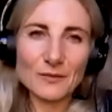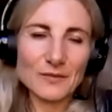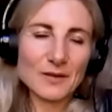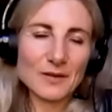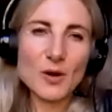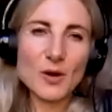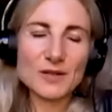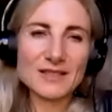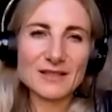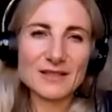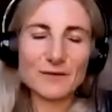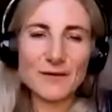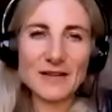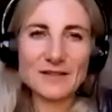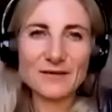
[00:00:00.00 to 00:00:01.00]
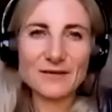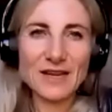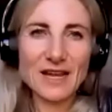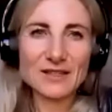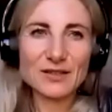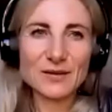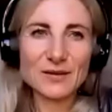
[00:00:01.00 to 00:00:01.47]
the parties effectively
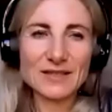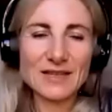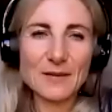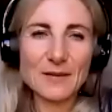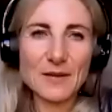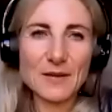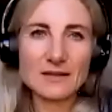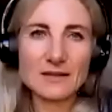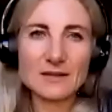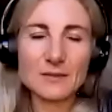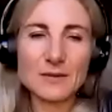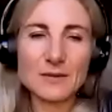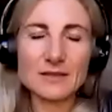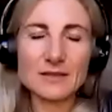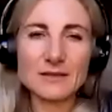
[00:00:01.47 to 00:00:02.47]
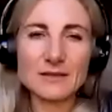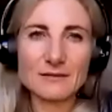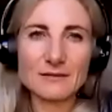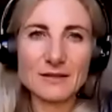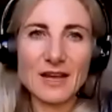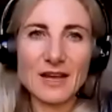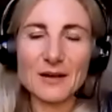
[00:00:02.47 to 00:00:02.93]
had to accept that. But
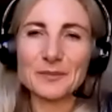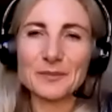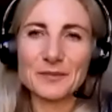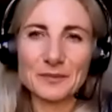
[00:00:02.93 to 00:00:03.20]
yeah,